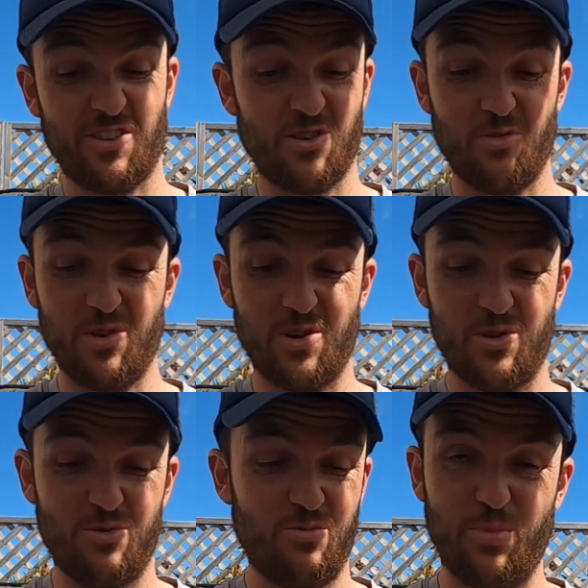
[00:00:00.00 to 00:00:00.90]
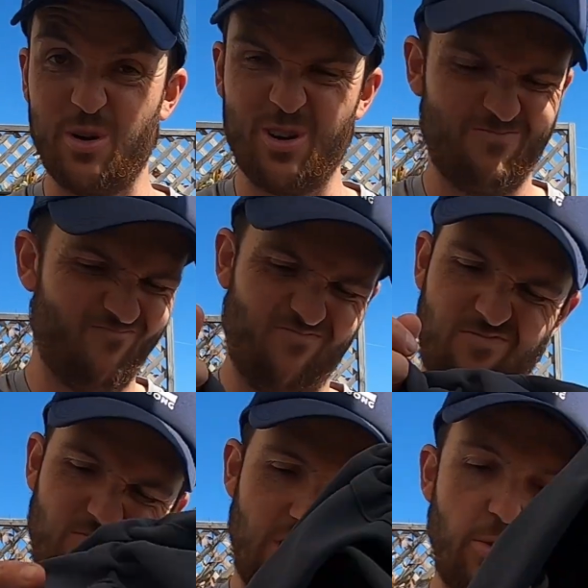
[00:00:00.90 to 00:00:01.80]
I don't know, but
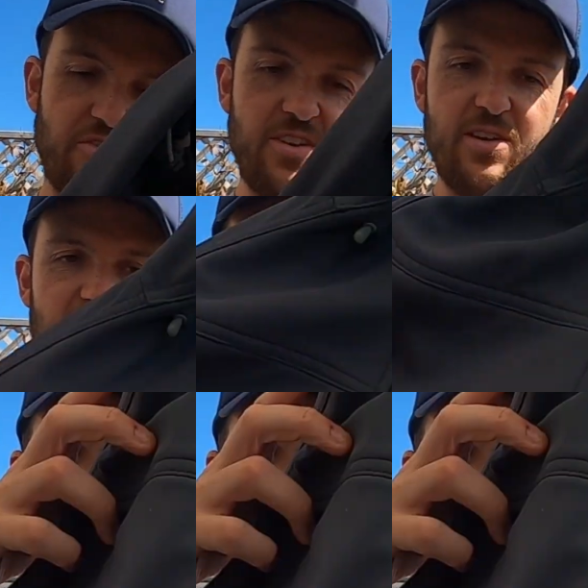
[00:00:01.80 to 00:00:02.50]
I wasn't leaving it.